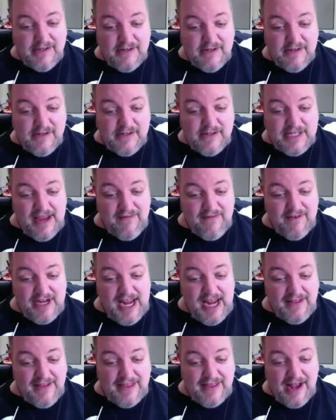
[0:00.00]

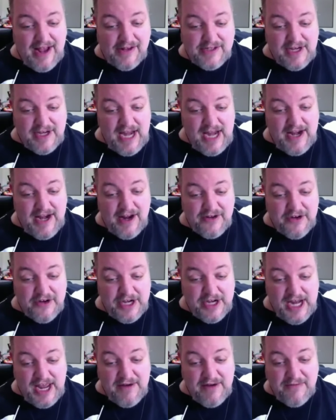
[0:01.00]
78800
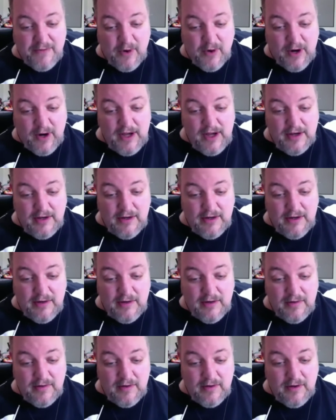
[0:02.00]
yen for it
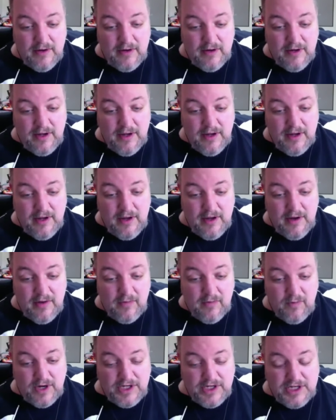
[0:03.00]

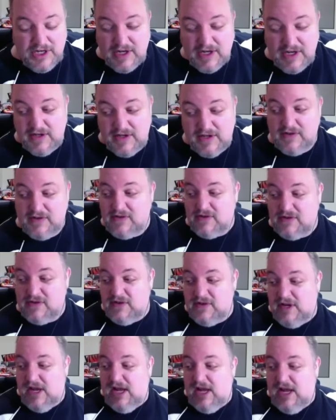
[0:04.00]
which is
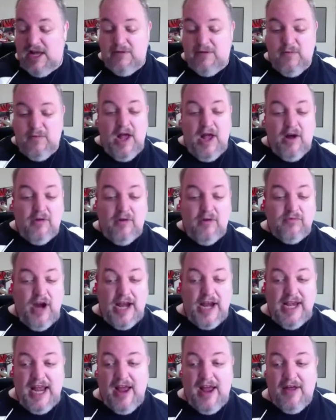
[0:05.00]
uh, well
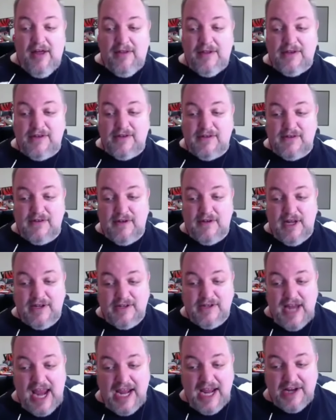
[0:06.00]
right now it's it's
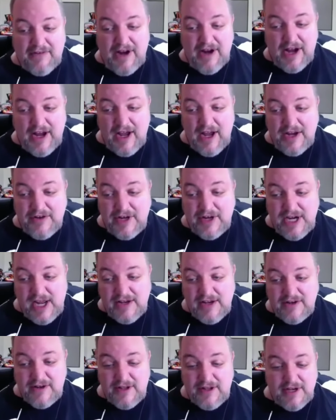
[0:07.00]
hanging around 100
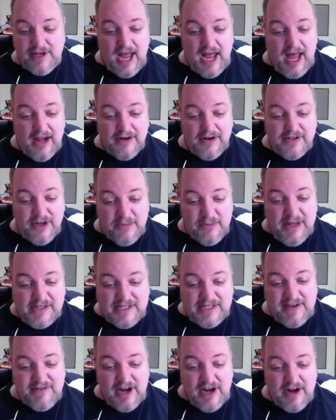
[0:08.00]
yen to the dollar so about
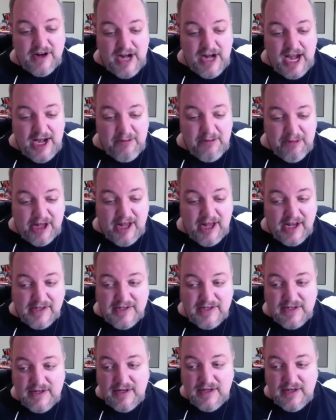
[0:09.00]
780 bucks